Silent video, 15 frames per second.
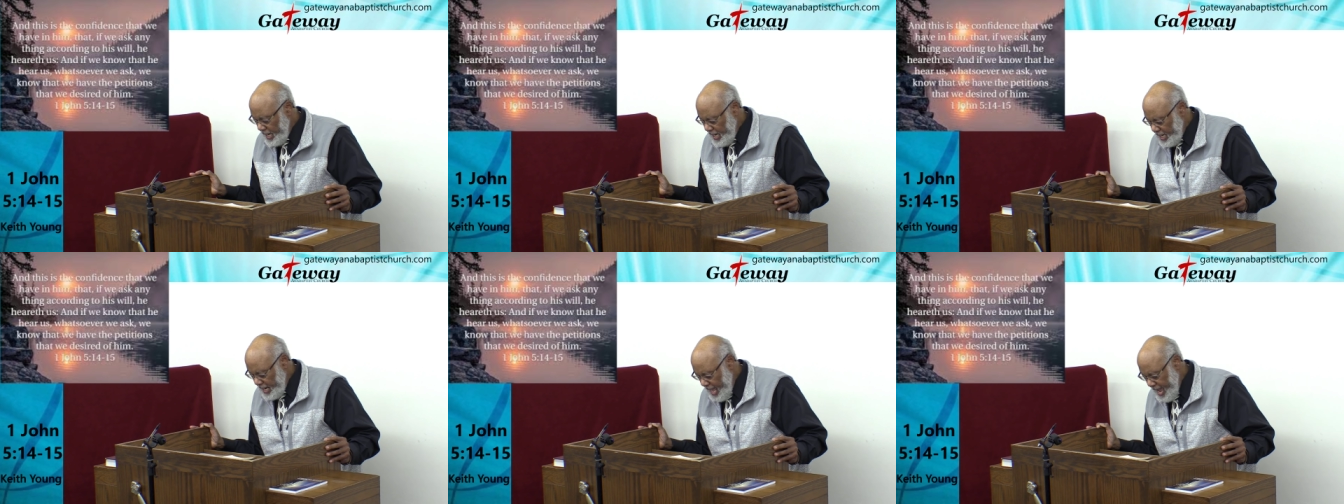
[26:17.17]

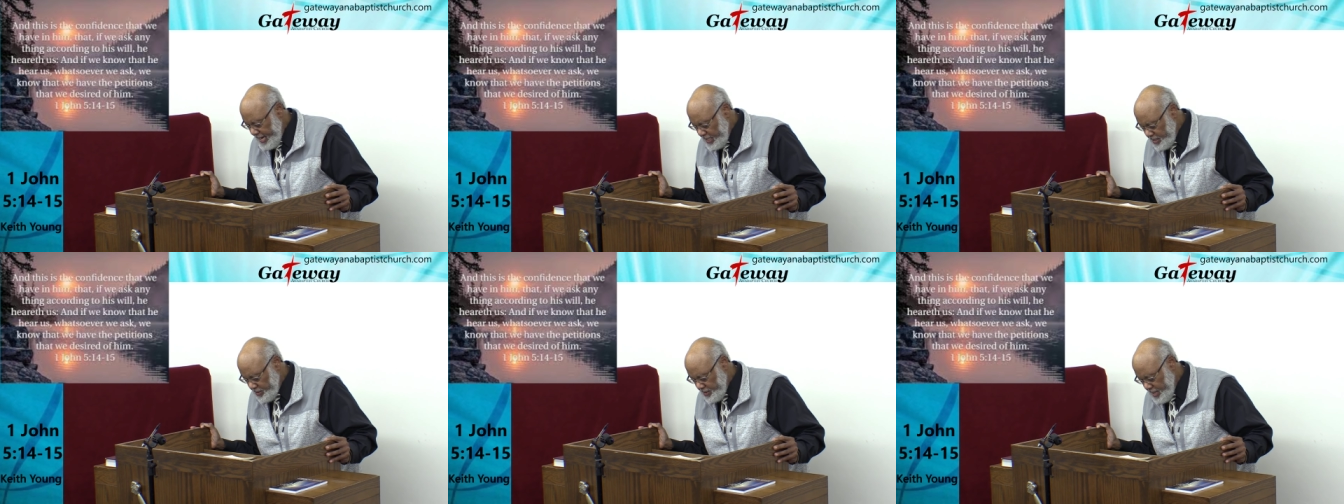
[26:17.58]

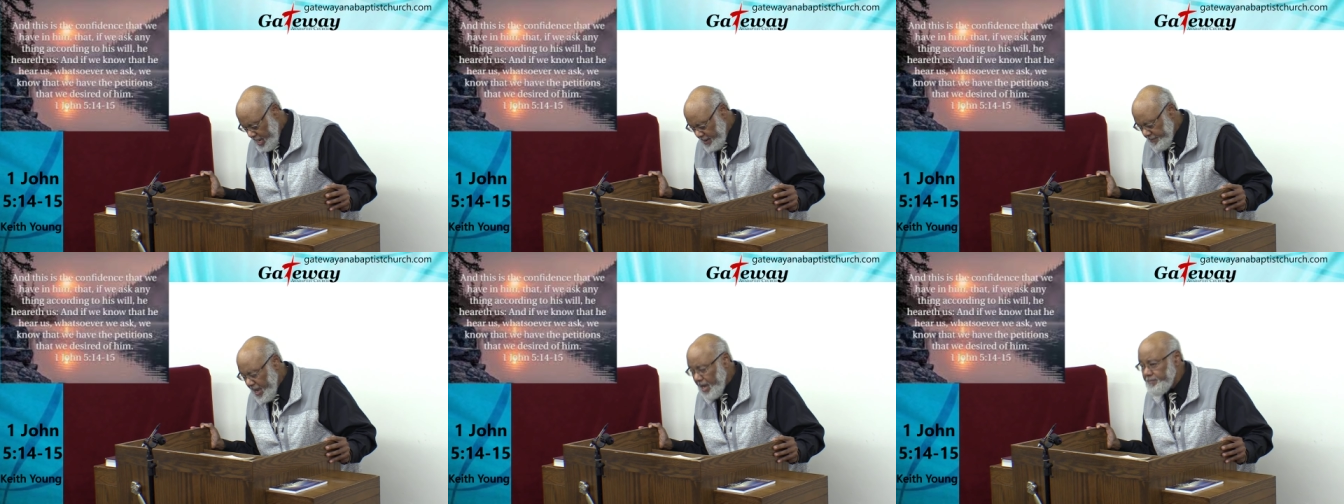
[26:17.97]
enlightened.
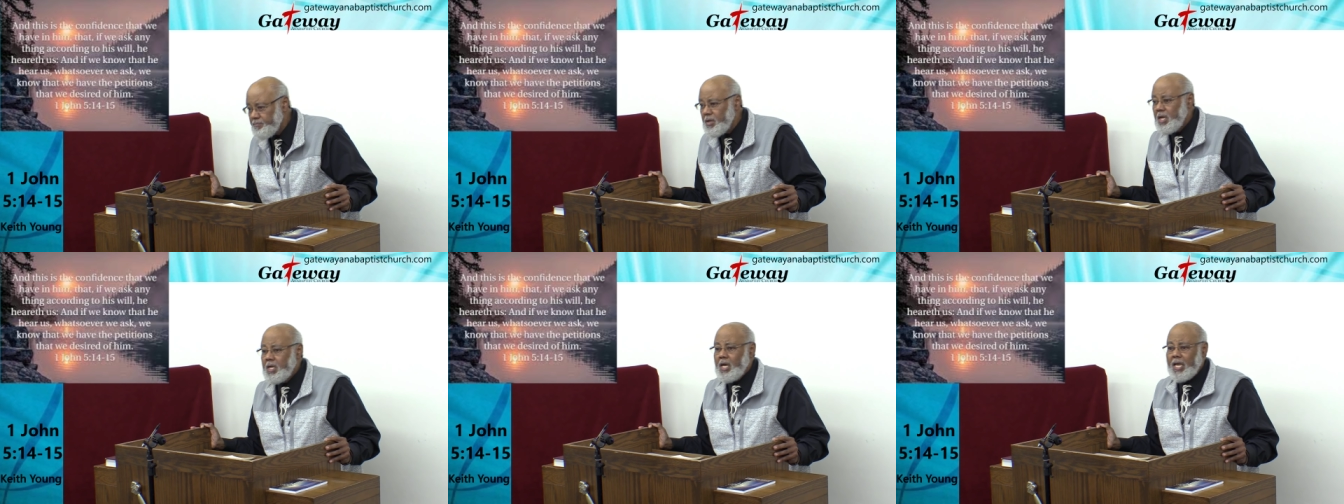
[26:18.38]

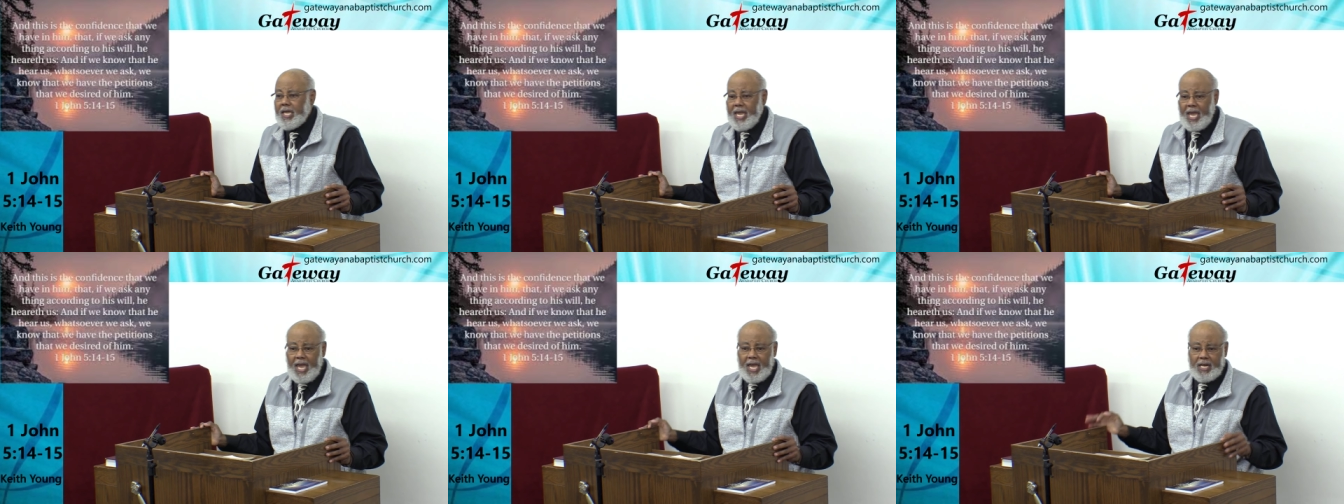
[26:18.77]
Amen. Yes.
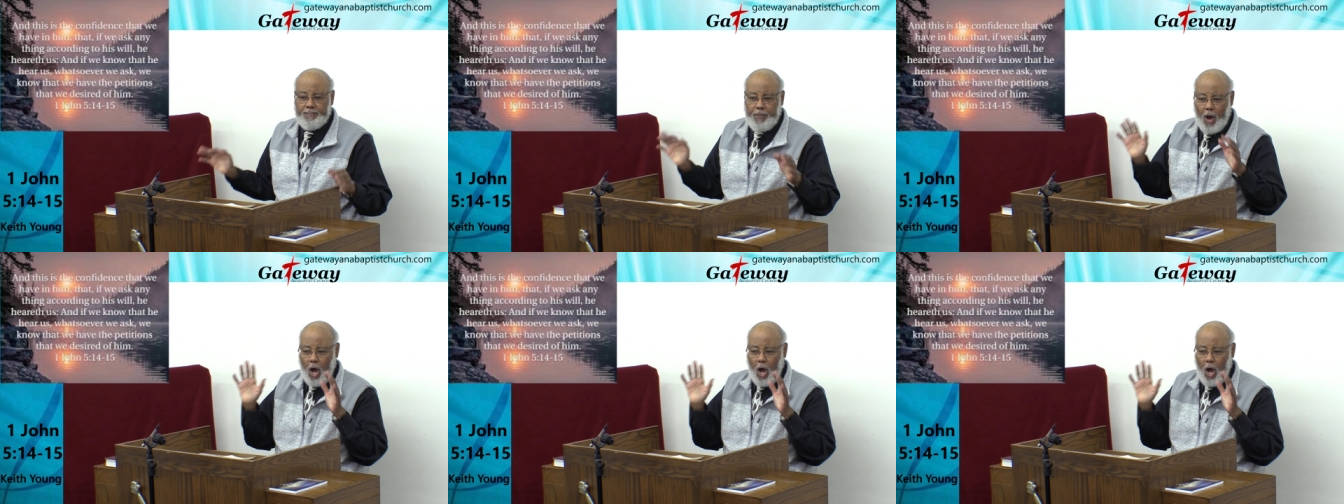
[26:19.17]
Again,